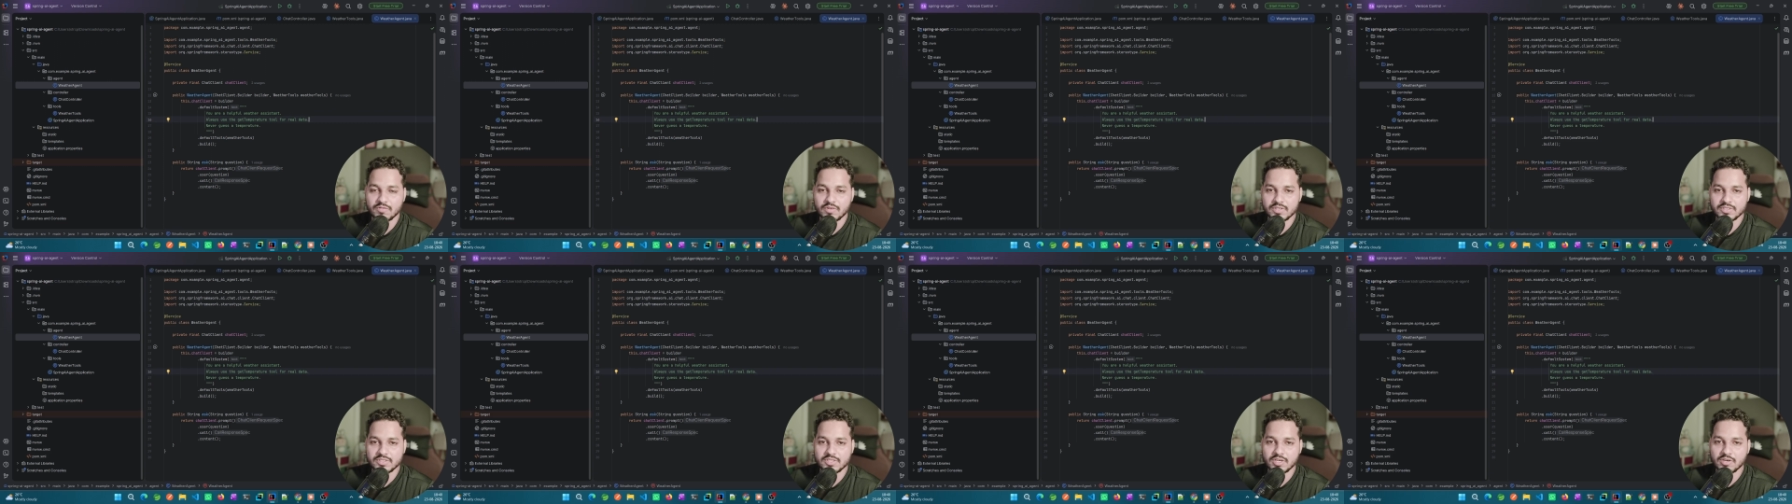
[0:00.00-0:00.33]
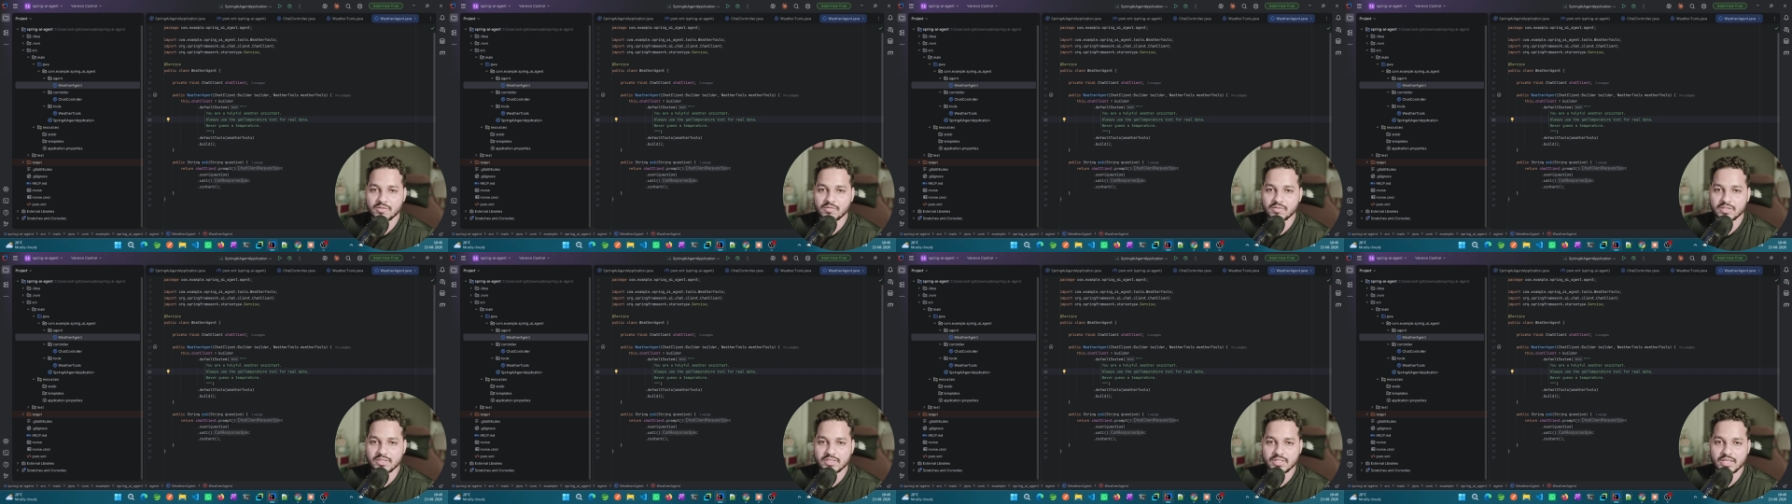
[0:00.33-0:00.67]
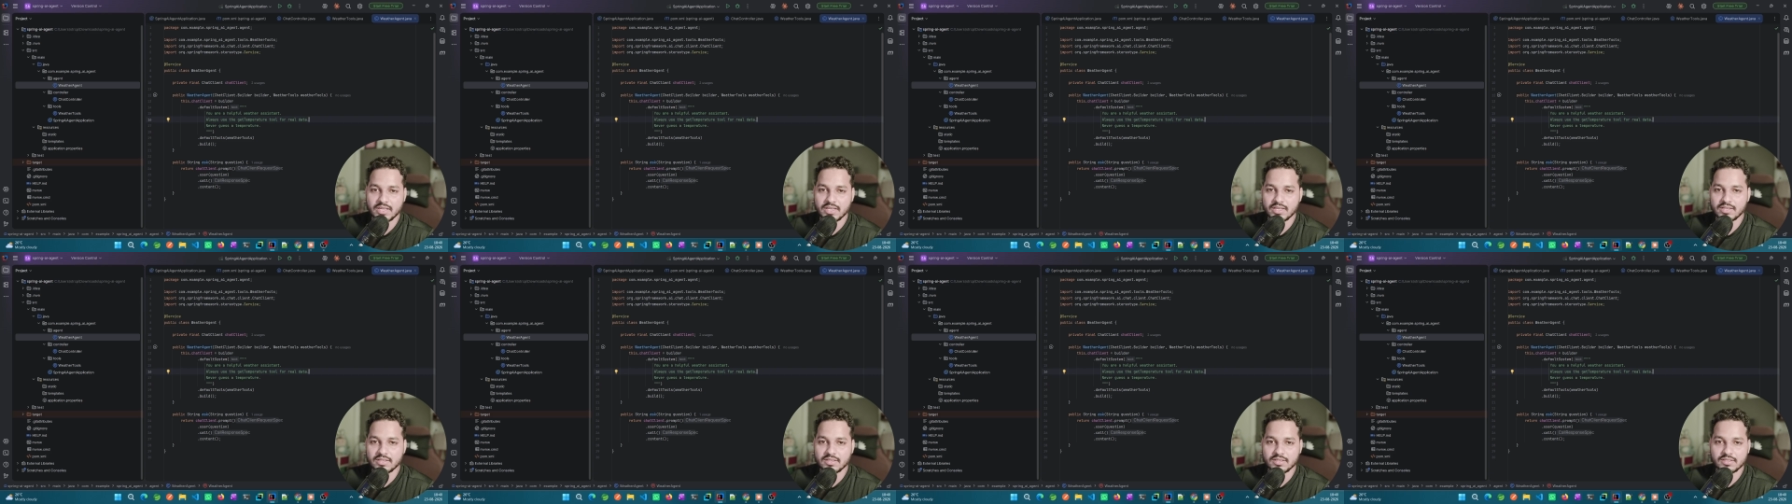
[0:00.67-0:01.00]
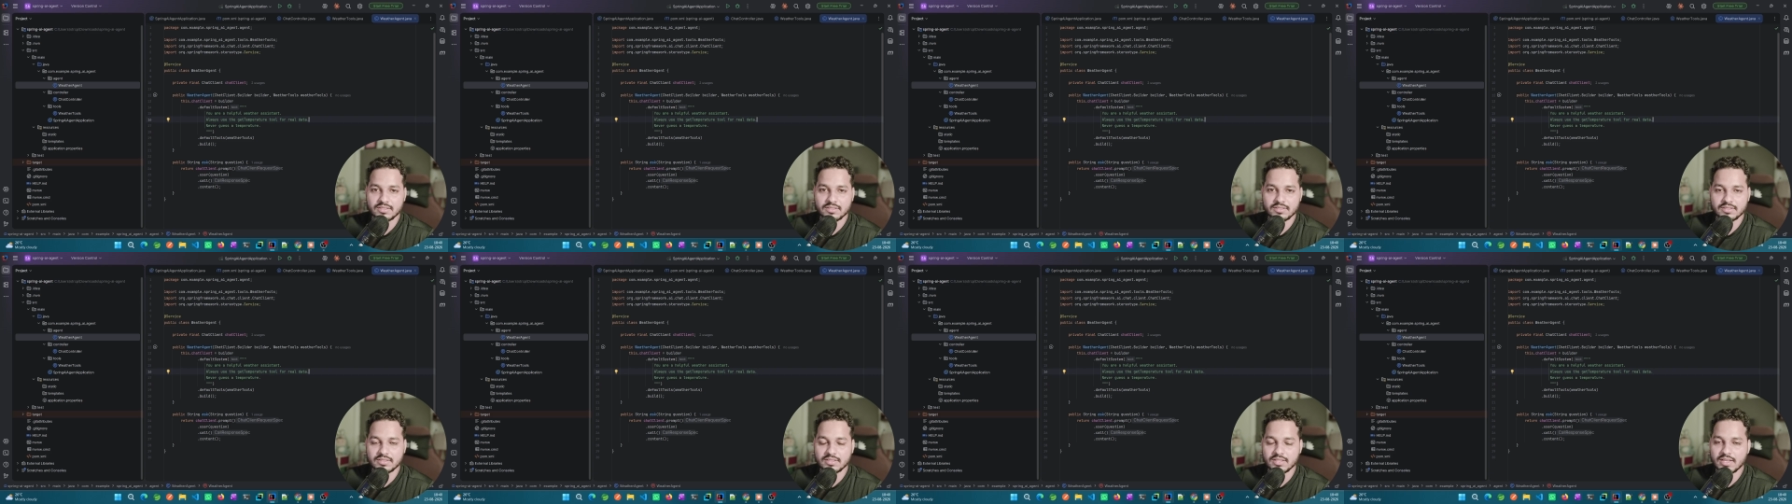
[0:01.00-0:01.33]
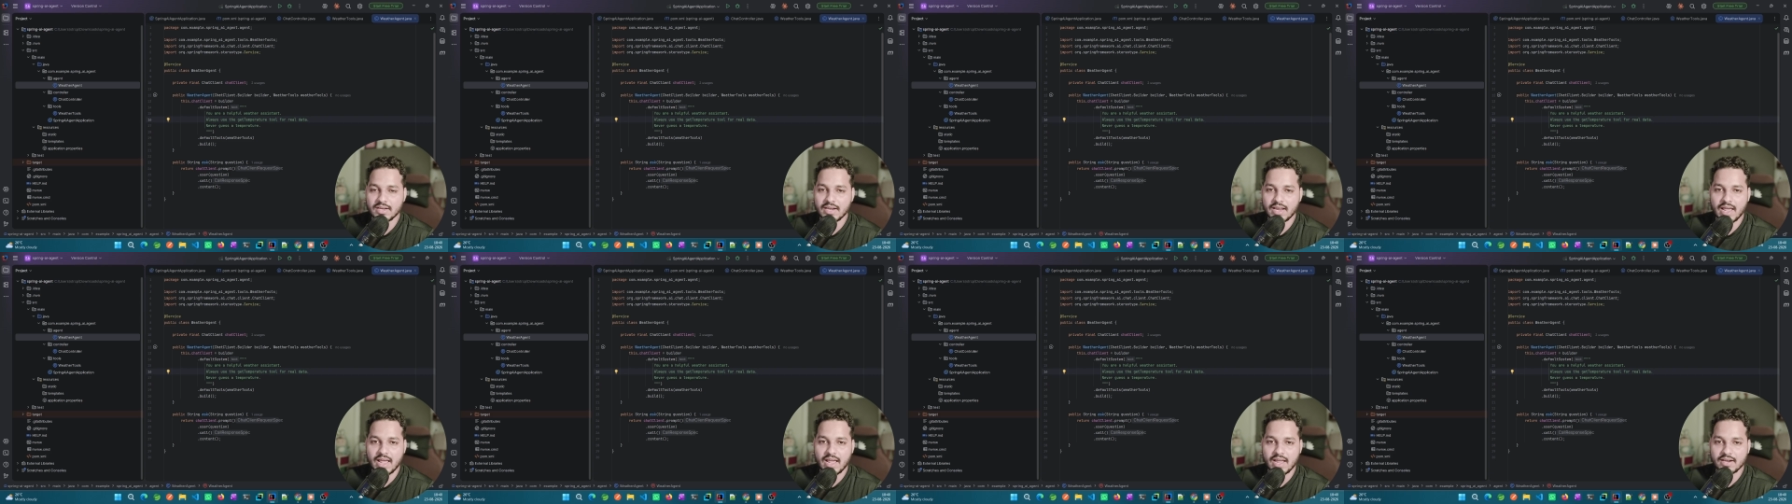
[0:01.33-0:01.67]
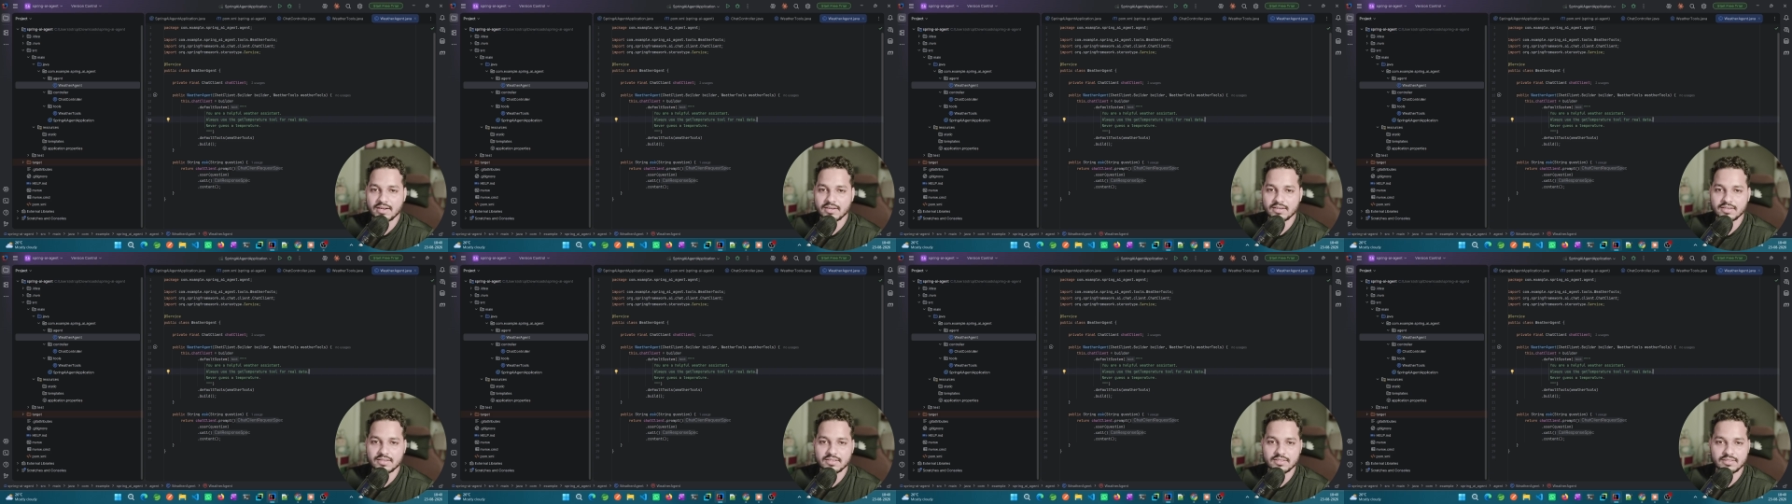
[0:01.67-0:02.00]
First it will think, then
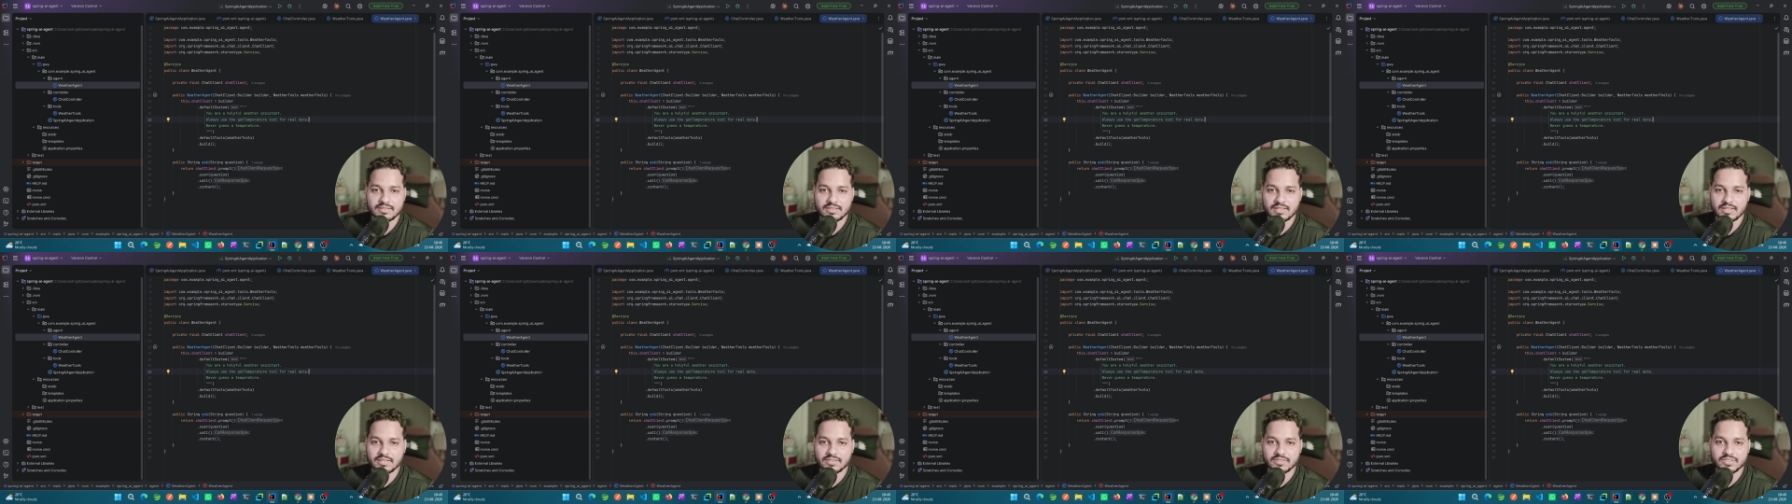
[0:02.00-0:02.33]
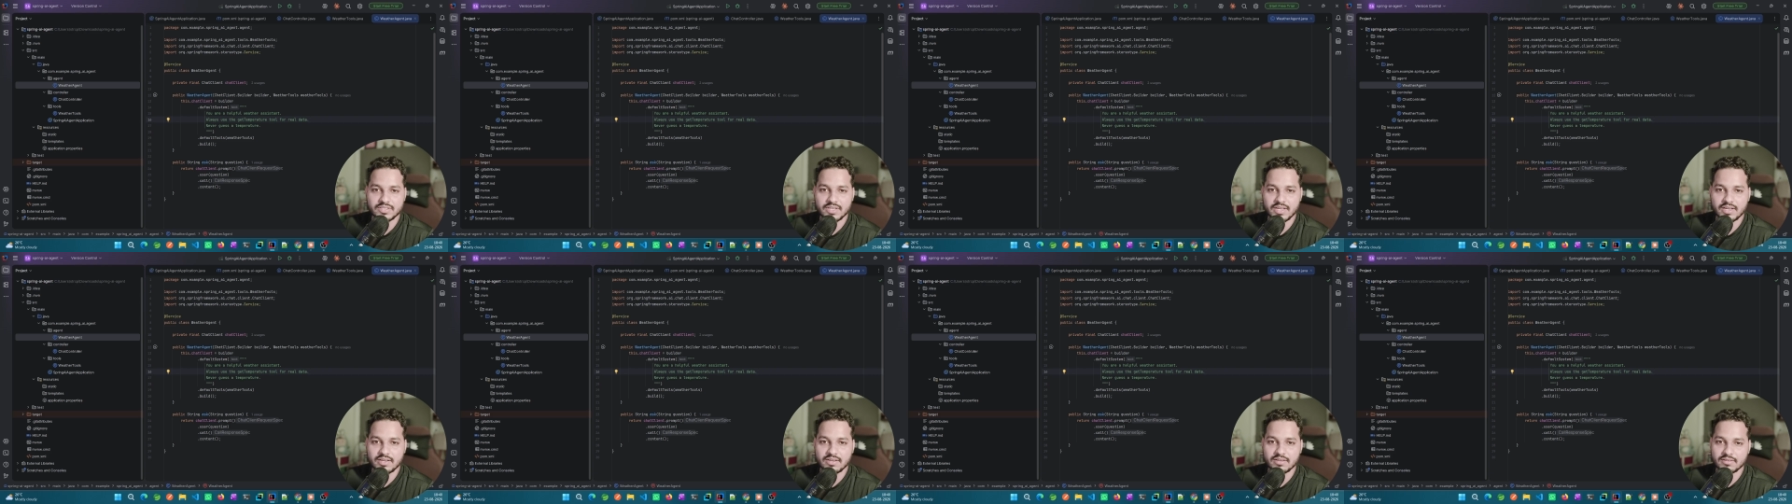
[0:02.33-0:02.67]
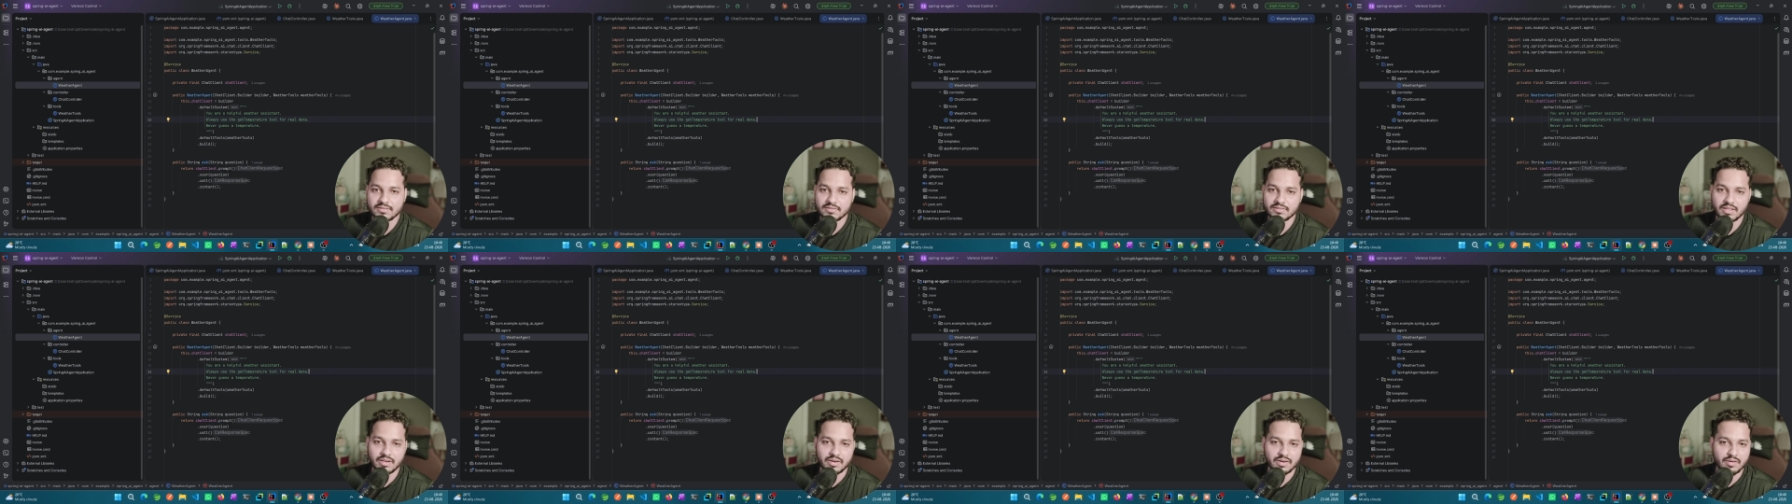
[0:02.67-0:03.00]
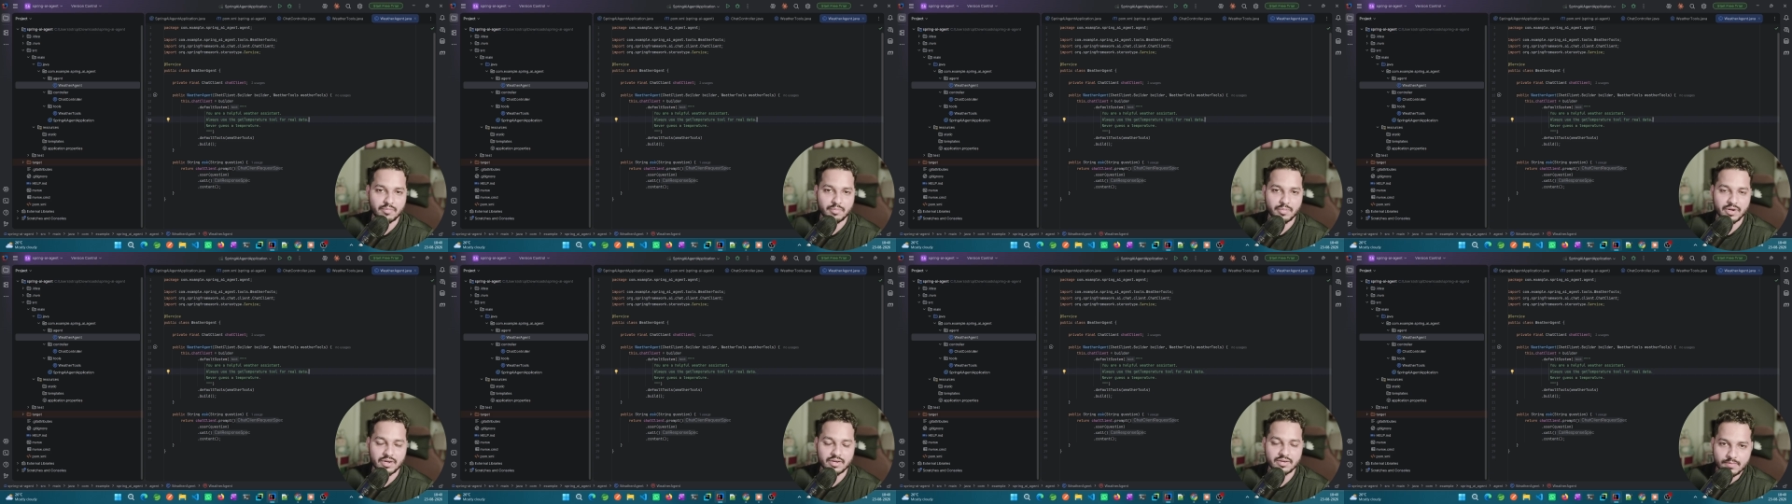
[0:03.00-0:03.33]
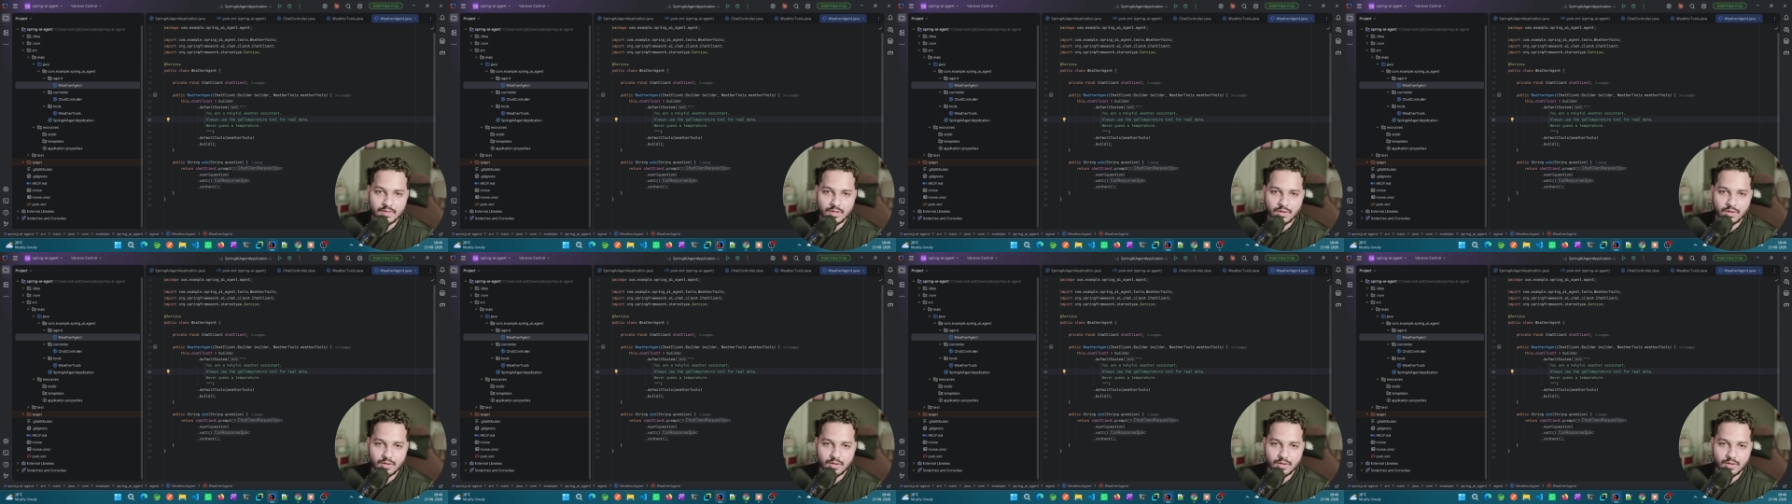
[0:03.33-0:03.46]
act, then check, then repeat.